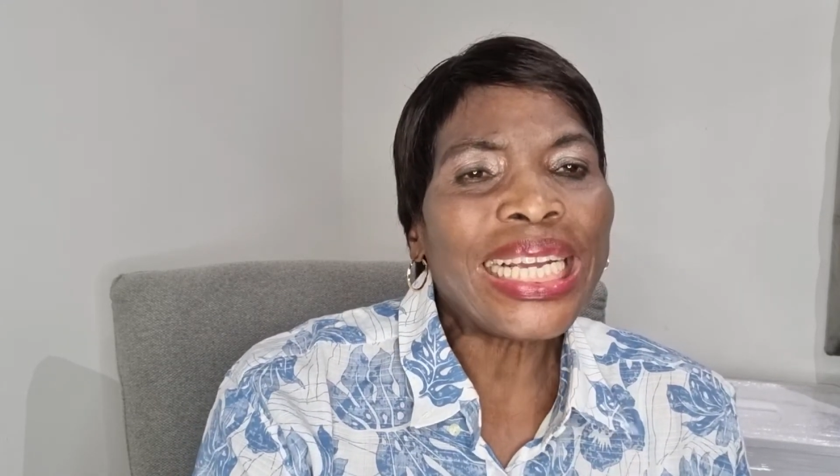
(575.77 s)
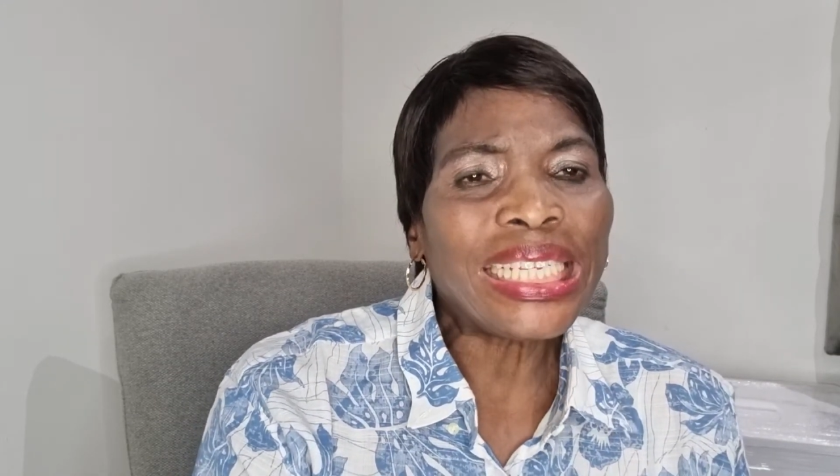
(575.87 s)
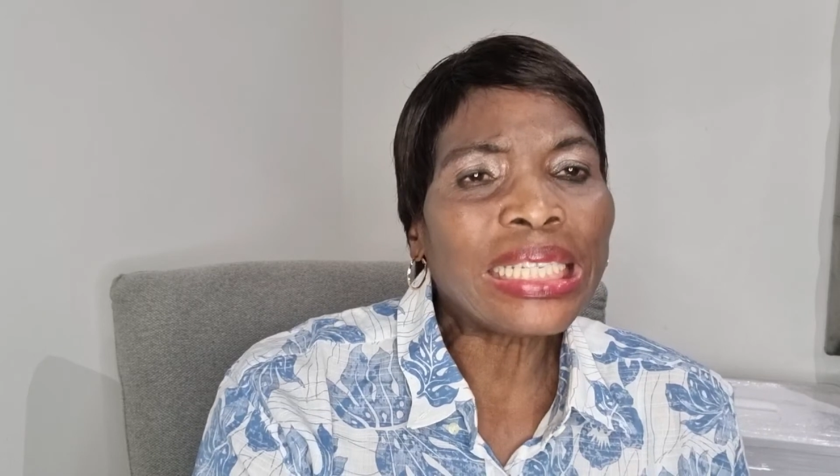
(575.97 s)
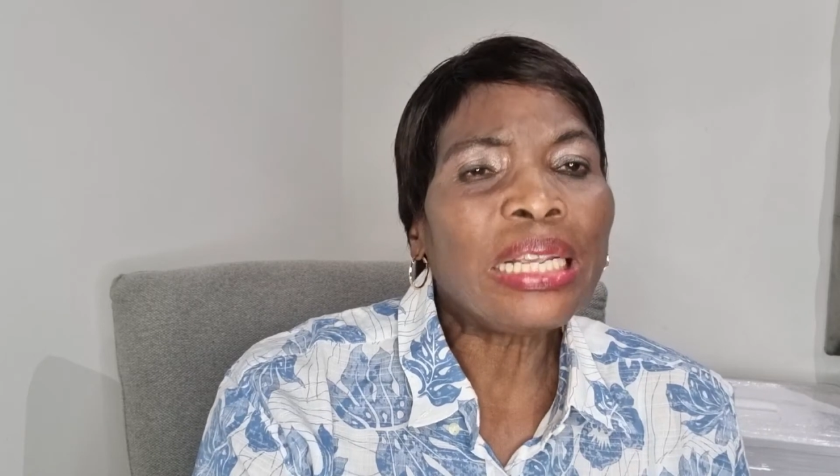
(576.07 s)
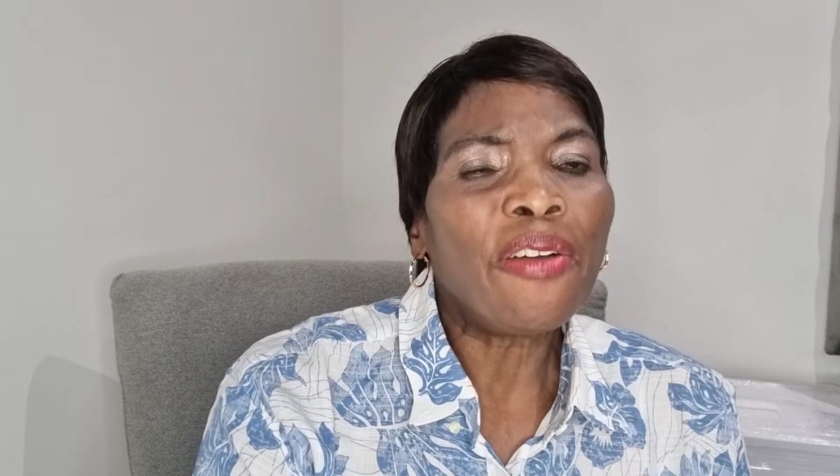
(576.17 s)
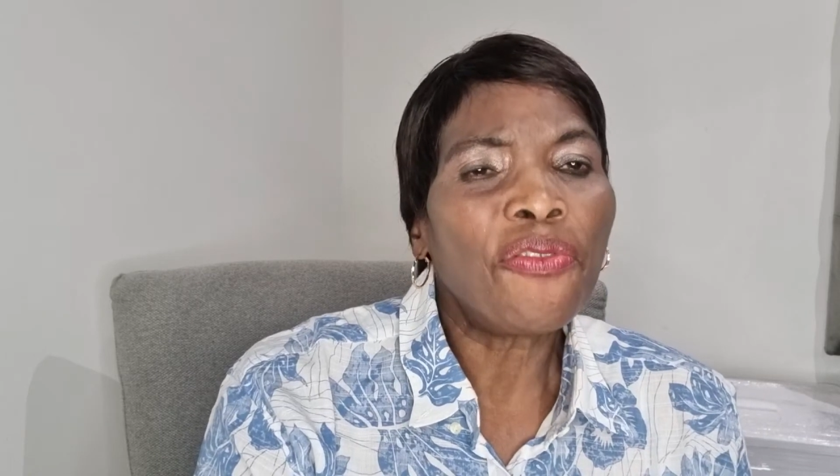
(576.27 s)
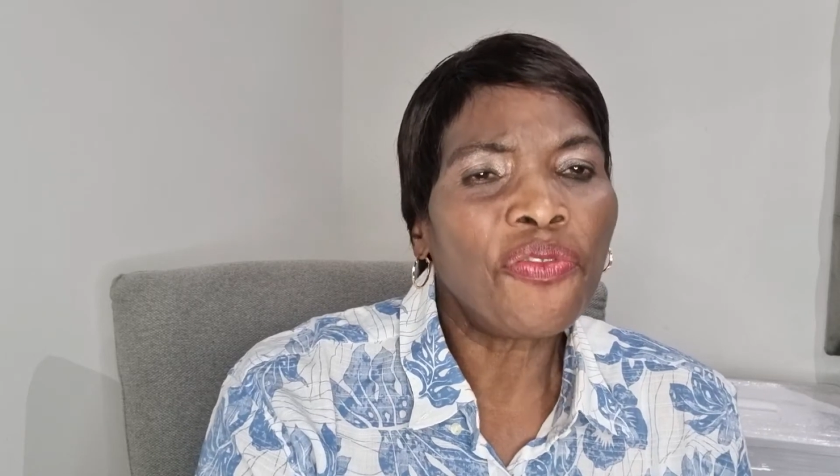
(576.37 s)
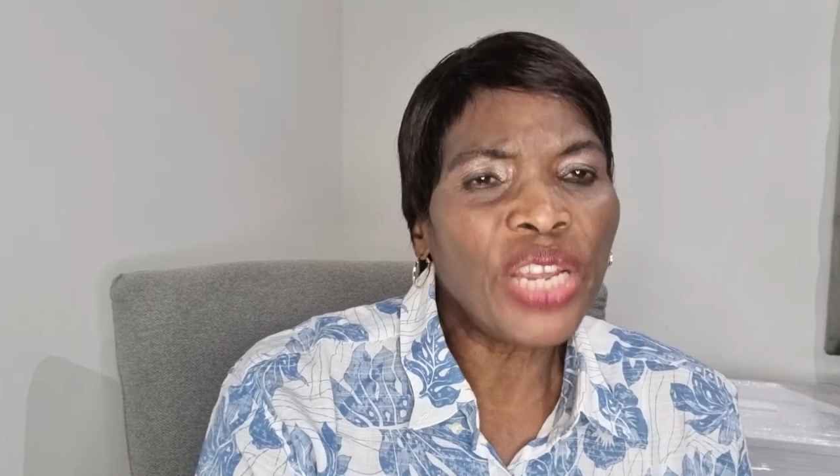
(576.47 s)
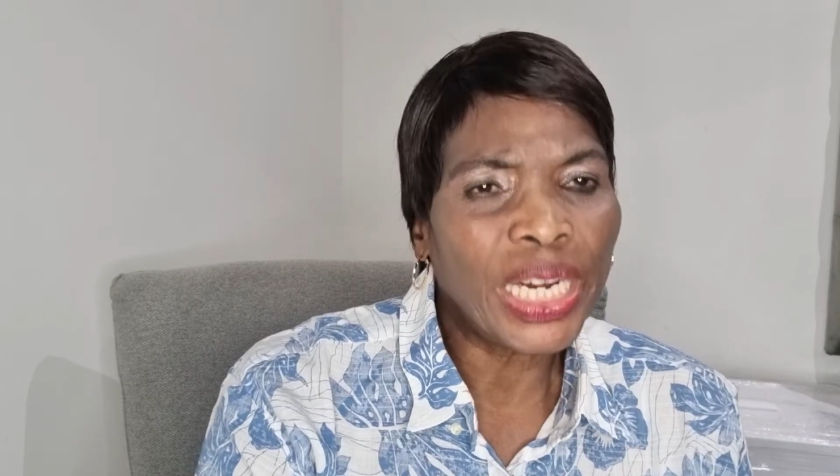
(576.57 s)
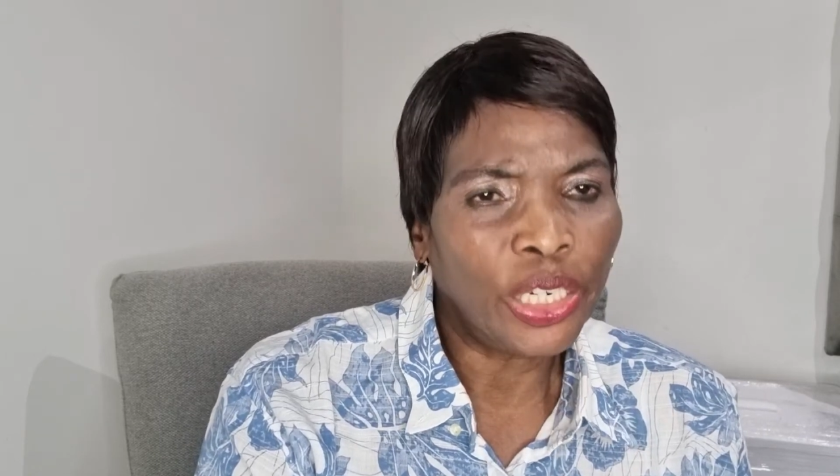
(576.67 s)
is
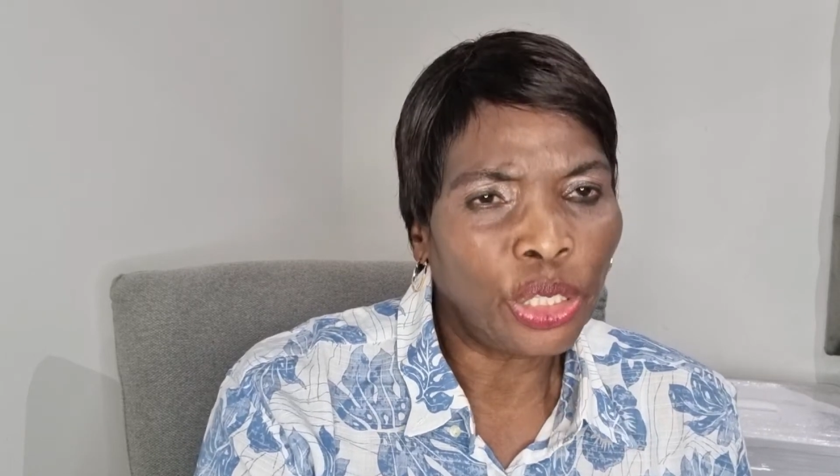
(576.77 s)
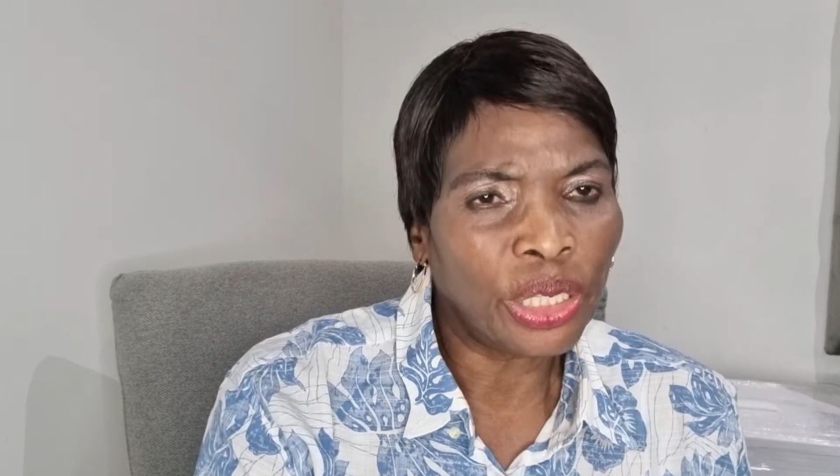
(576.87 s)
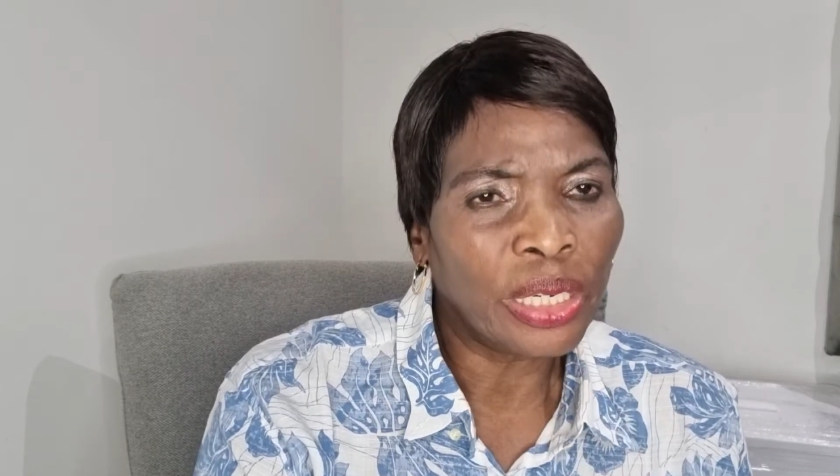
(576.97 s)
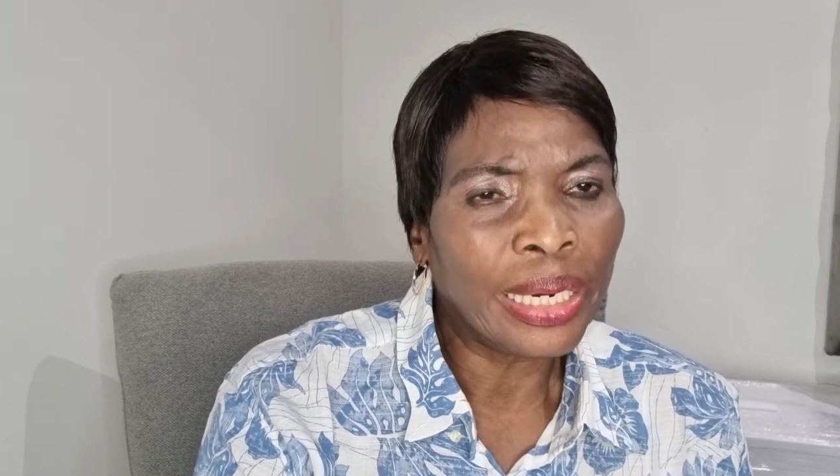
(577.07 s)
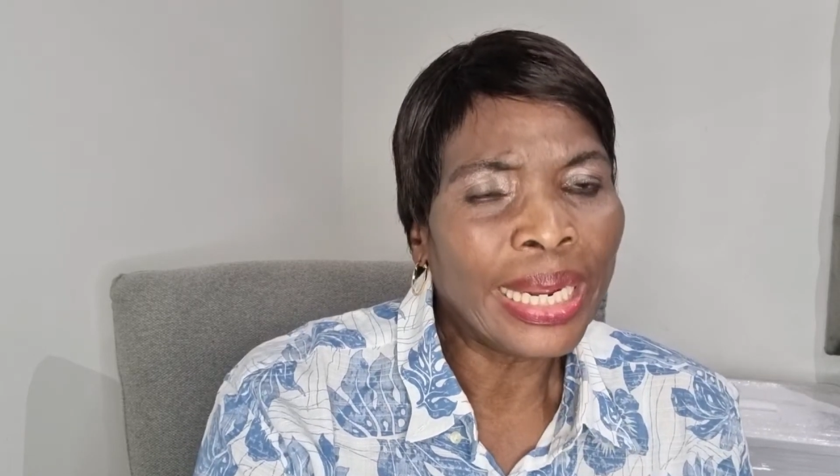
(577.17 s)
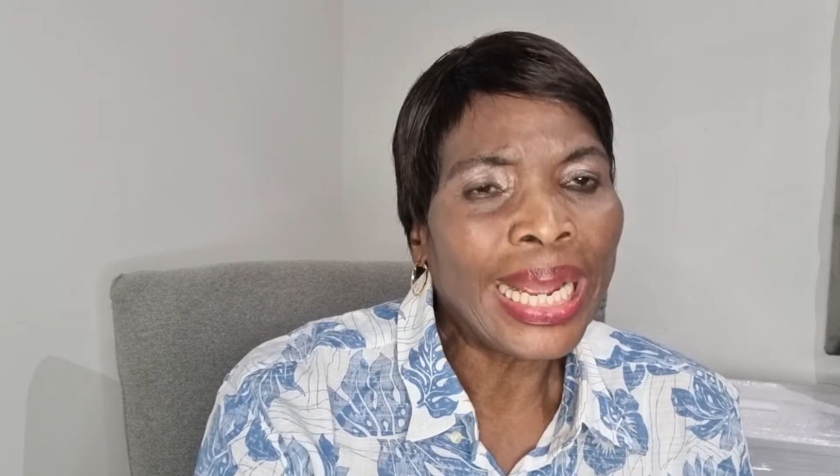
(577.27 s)
finished,